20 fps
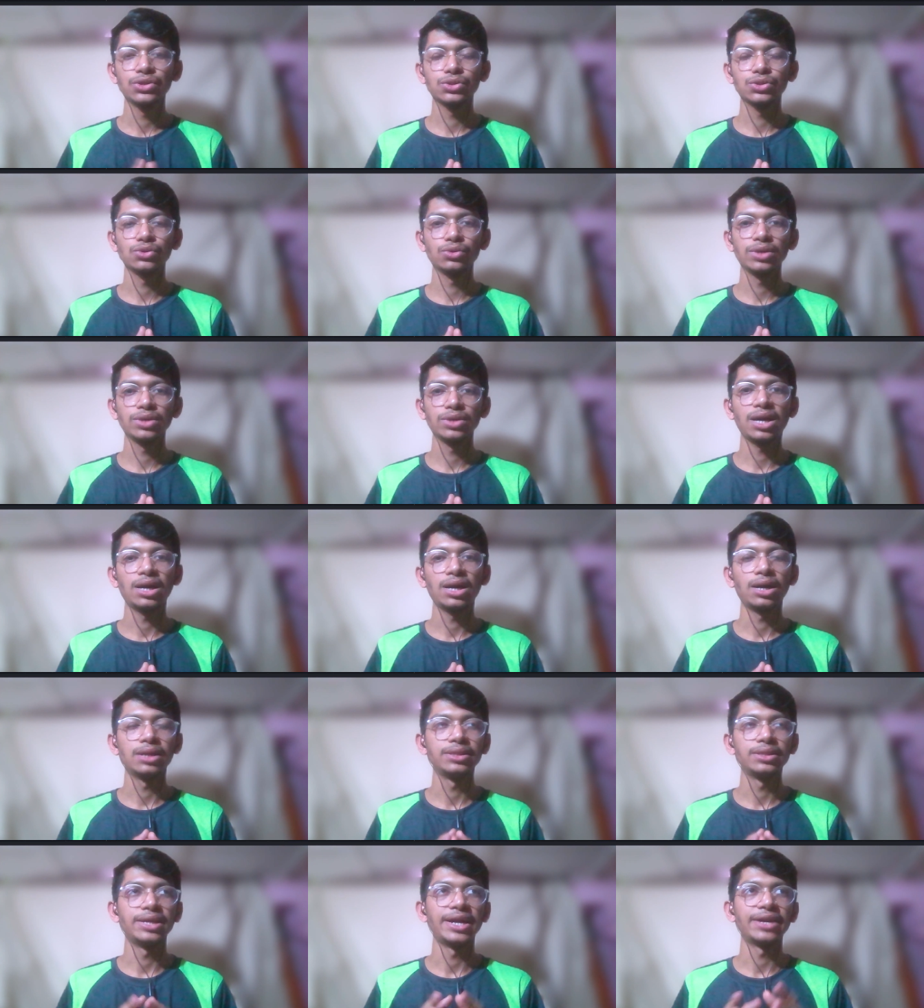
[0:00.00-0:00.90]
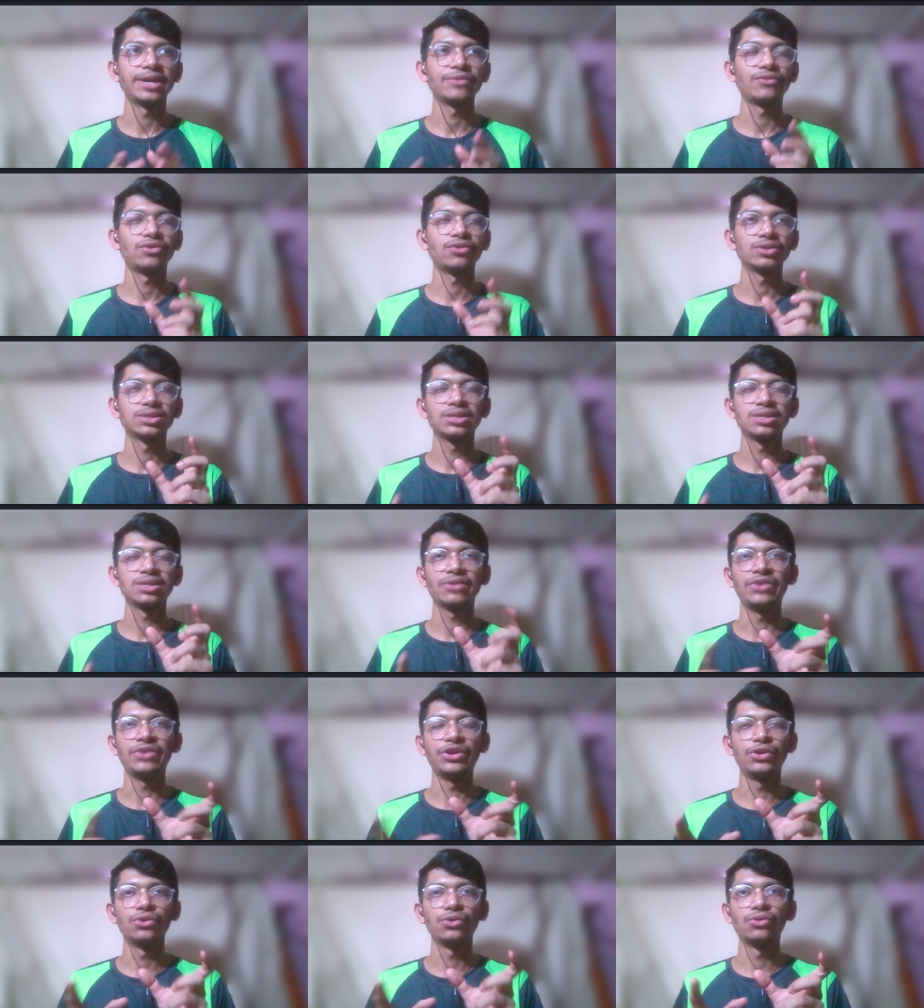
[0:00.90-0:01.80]
So yeah, that was the
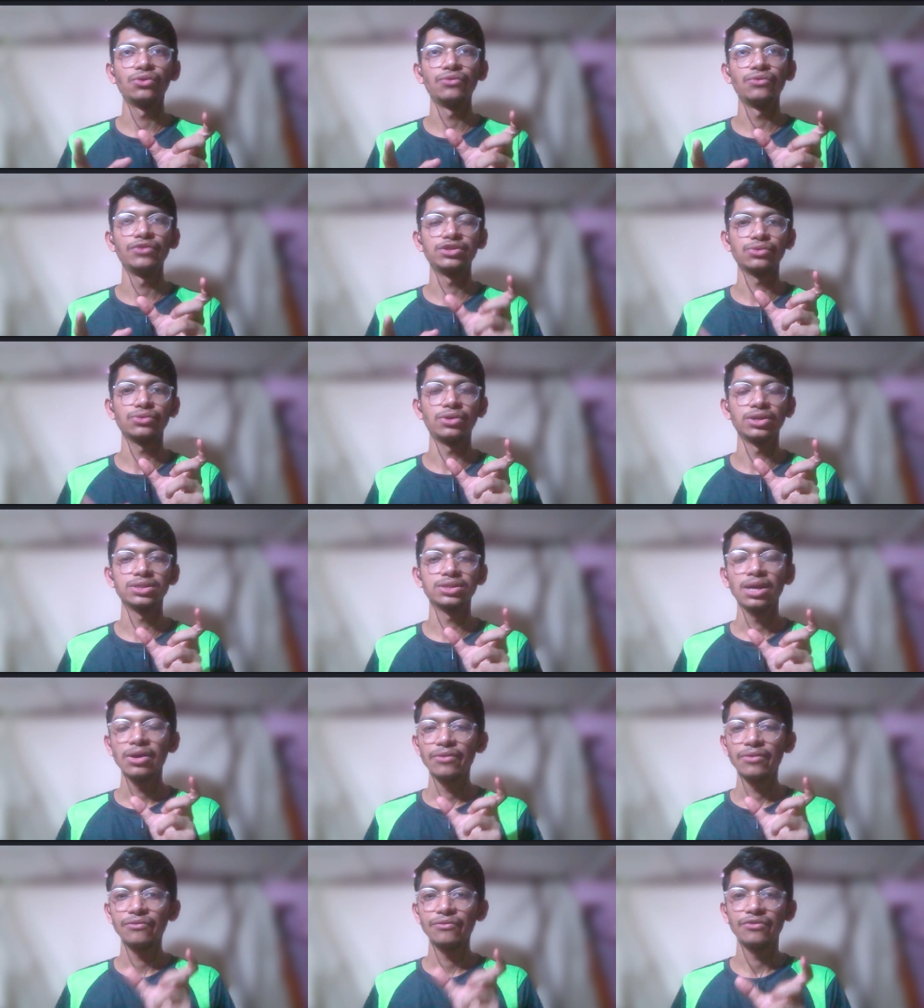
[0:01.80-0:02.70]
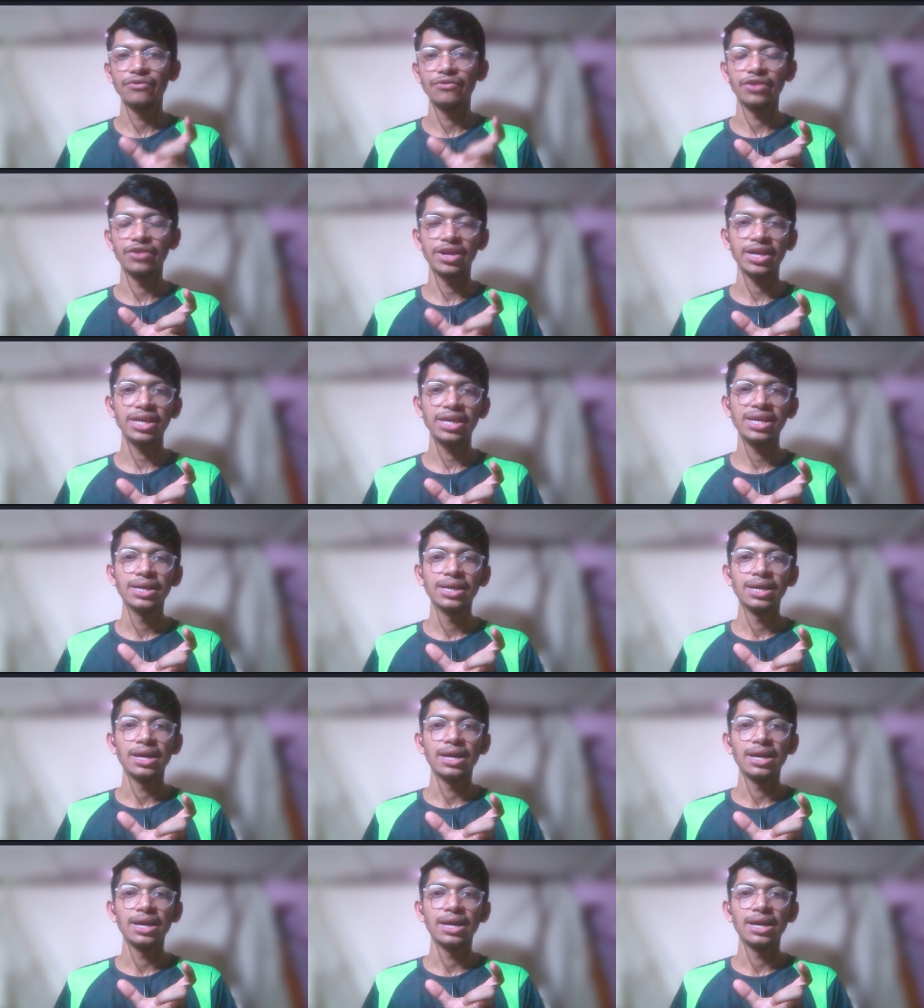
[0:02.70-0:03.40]
window which was free,